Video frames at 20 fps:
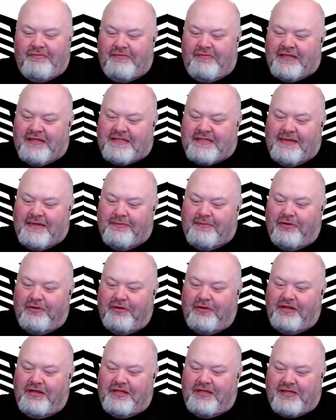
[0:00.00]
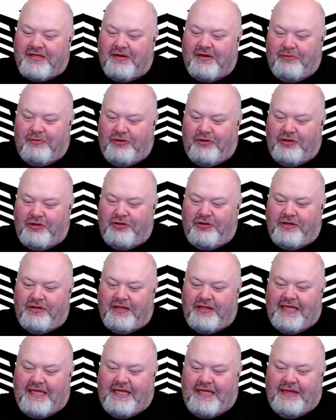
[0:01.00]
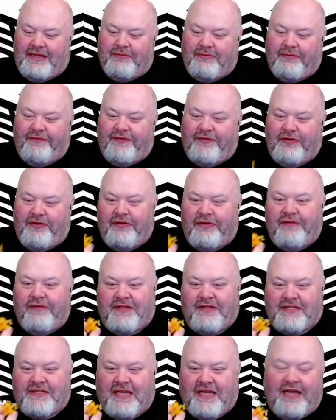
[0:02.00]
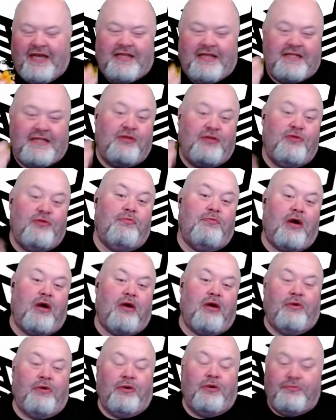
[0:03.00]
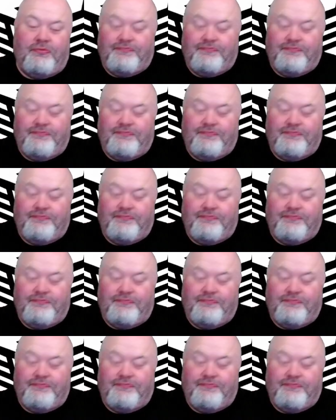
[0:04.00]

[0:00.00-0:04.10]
assembled, so I'm going to do the review of this guy tomorrow.